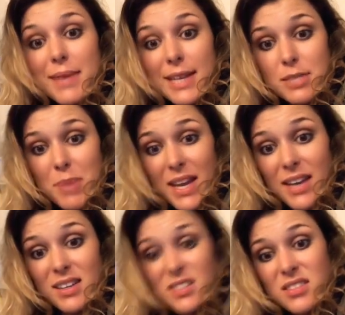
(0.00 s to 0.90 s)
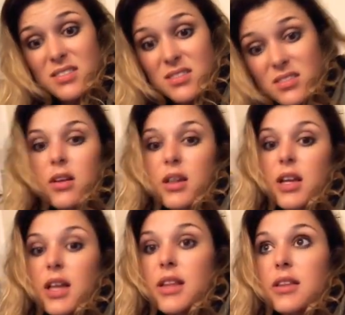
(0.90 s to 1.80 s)
gets paid.
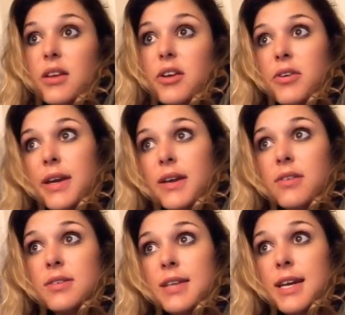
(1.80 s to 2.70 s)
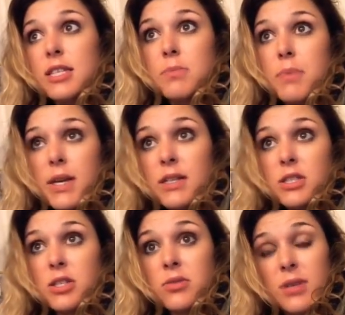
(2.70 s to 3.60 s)
And the creators gets paid
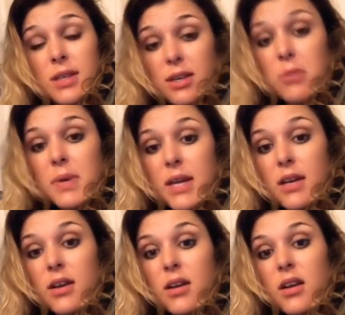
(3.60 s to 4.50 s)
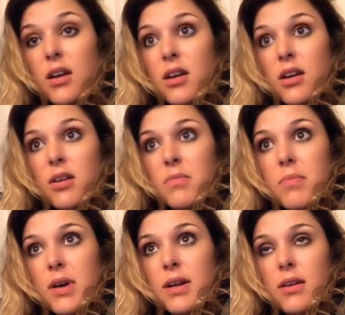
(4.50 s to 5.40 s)
too, a little bit.
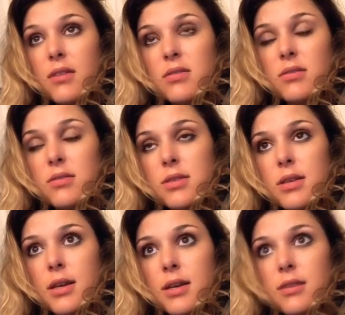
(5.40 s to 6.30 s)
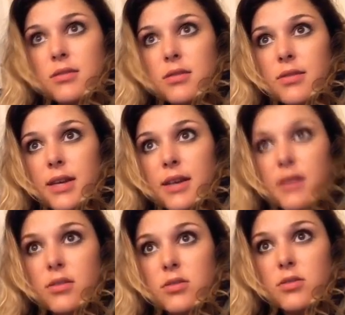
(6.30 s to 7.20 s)
But it also incitates
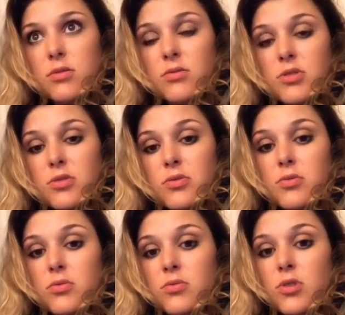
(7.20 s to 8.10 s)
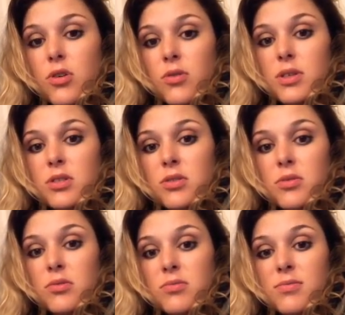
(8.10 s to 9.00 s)
creators to go
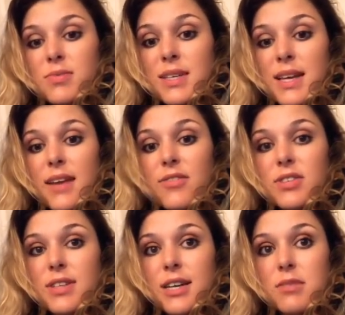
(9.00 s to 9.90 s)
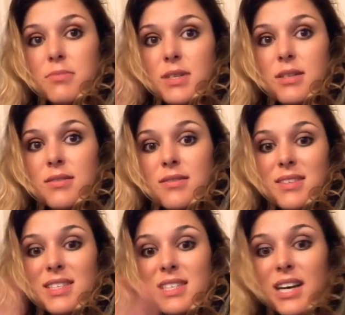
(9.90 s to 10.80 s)
into the advertisement
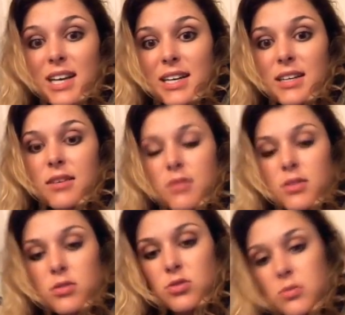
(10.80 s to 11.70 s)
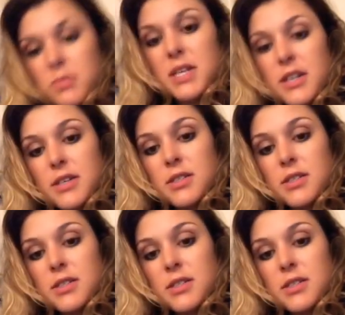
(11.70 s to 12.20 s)
side of the social media.